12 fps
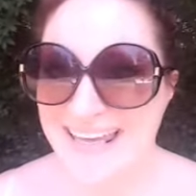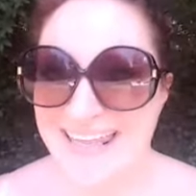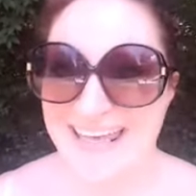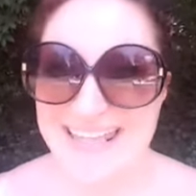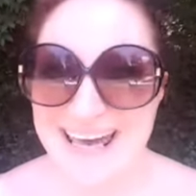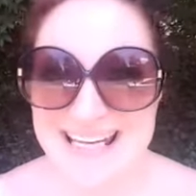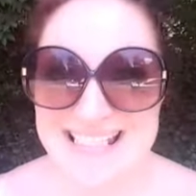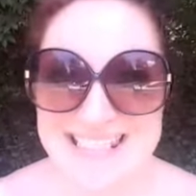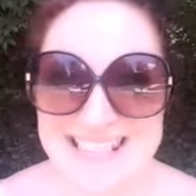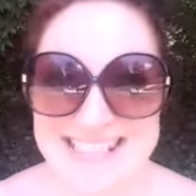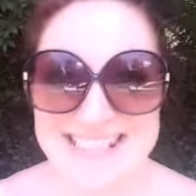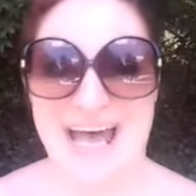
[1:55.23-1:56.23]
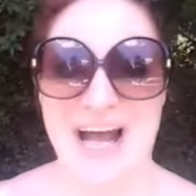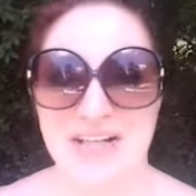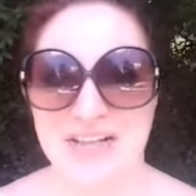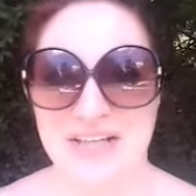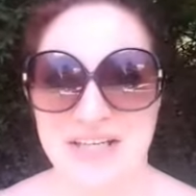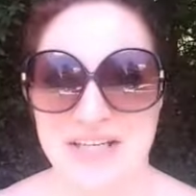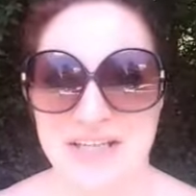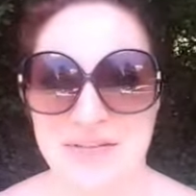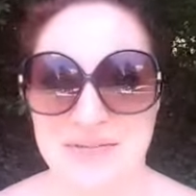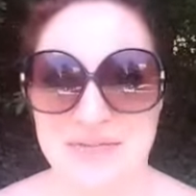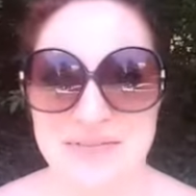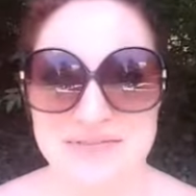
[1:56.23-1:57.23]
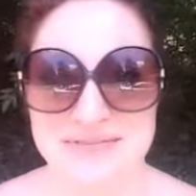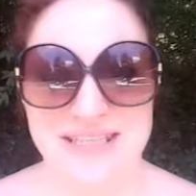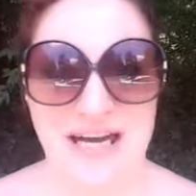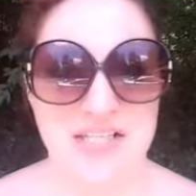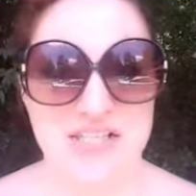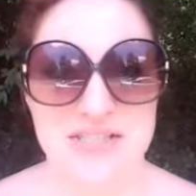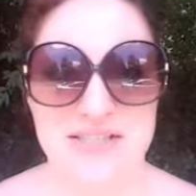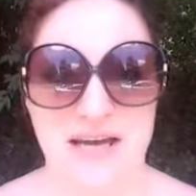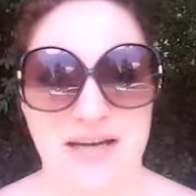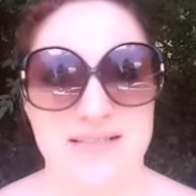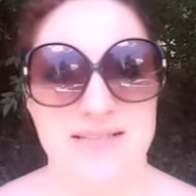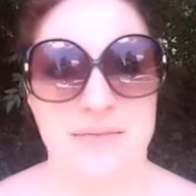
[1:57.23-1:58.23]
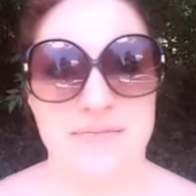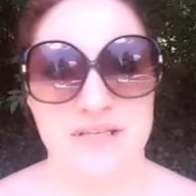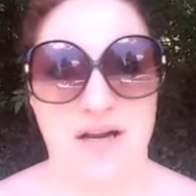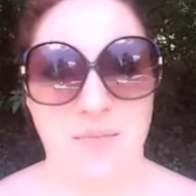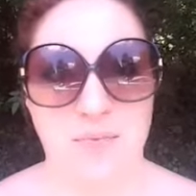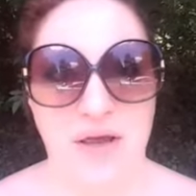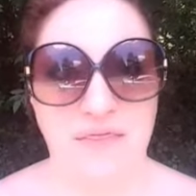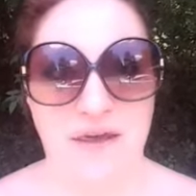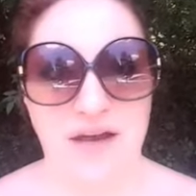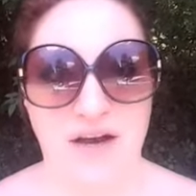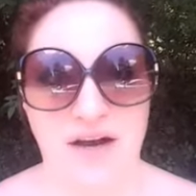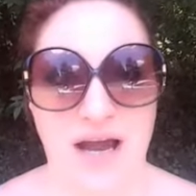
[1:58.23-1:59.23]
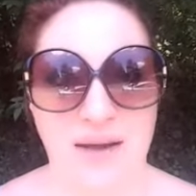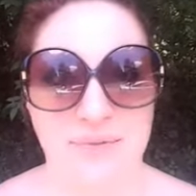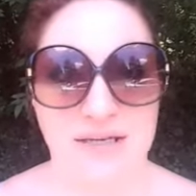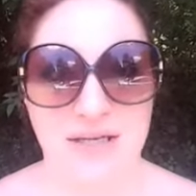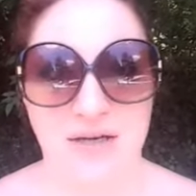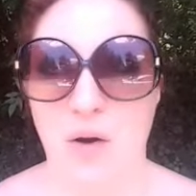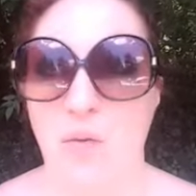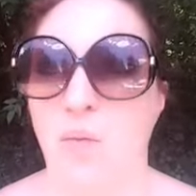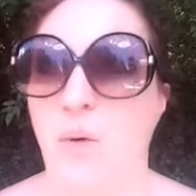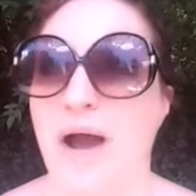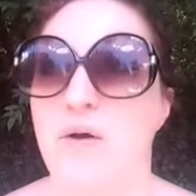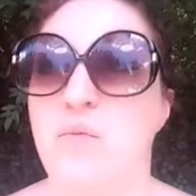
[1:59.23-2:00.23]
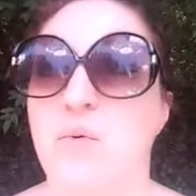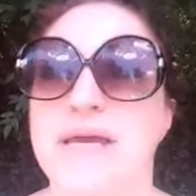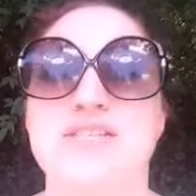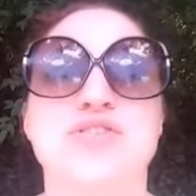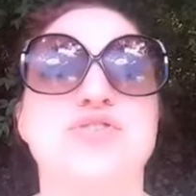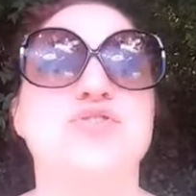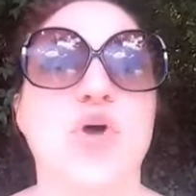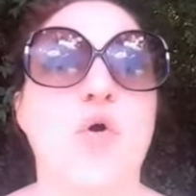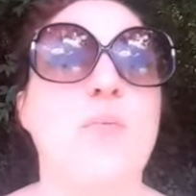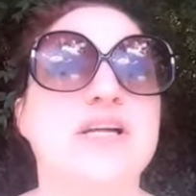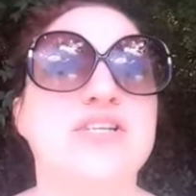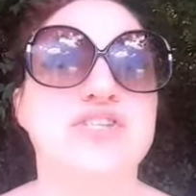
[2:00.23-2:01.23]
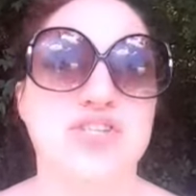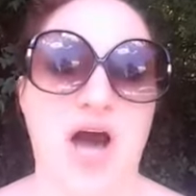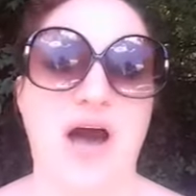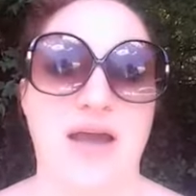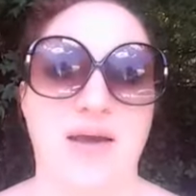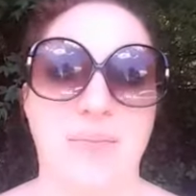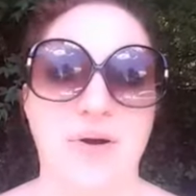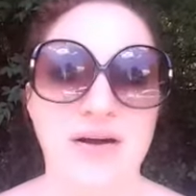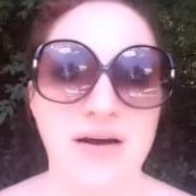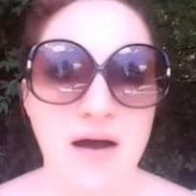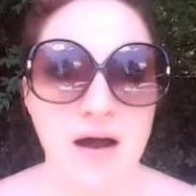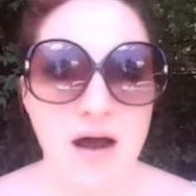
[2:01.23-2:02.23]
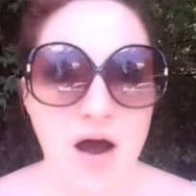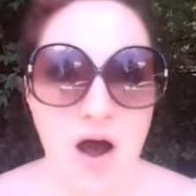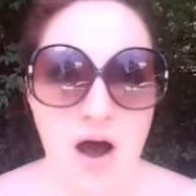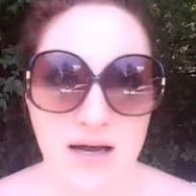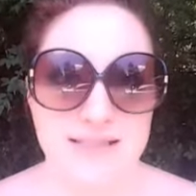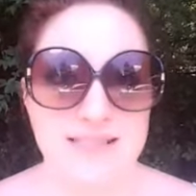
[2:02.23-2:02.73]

And that is exactly, that just kind of sums it up right there. I mean, why waste so much time on